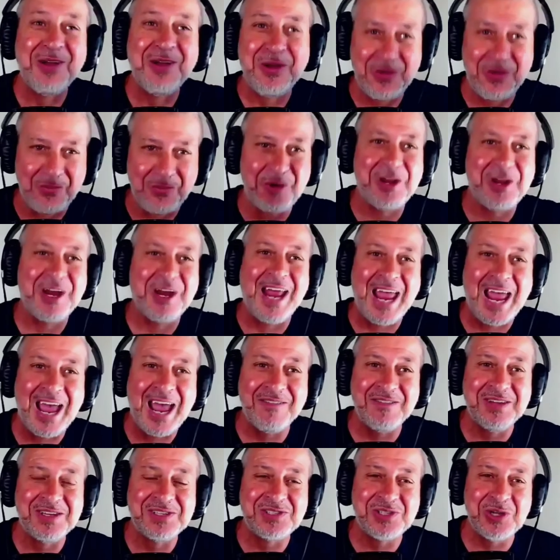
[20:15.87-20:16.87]
we're going to have
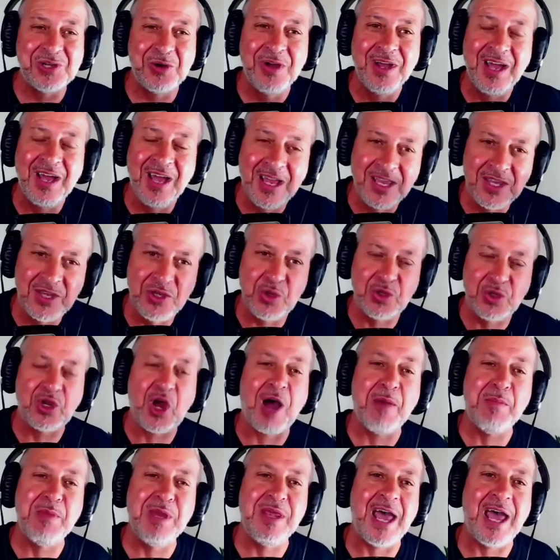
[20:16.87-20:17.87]
it. So you
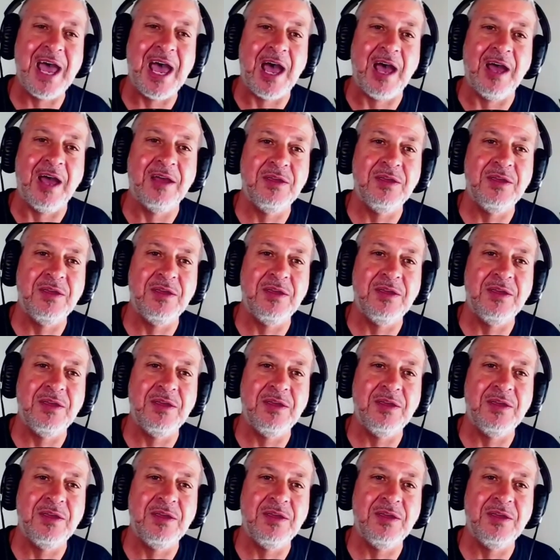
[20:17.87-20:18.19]
taught me that.